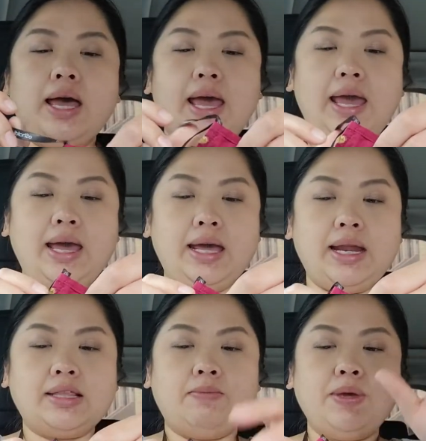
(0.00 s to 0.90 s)
And
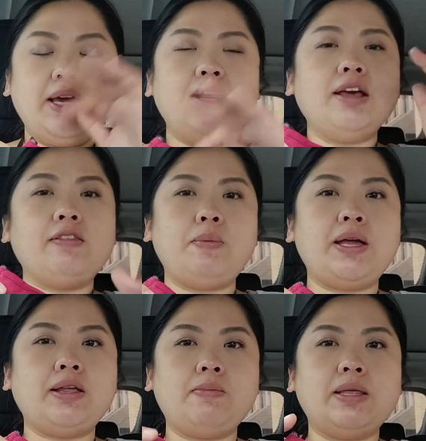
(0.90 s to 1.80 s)
at the beginning of the
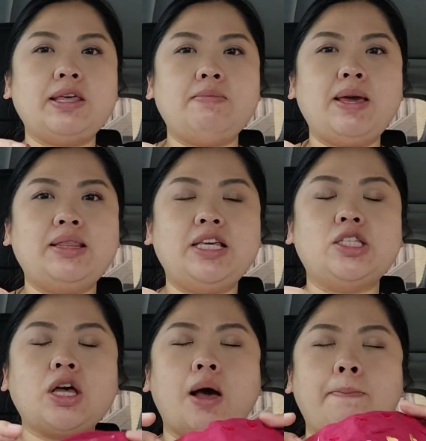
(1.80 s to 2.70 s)
pandemic, they made
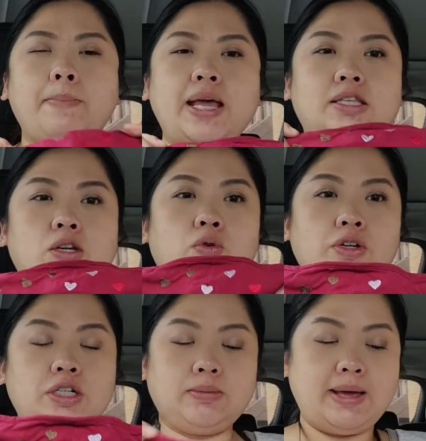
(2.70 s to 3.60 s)
these amazing,
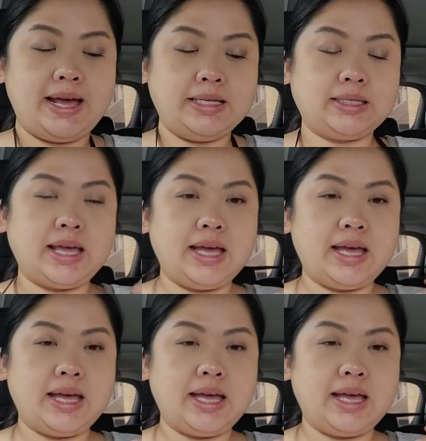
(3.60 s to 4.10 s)
gorgeous masks,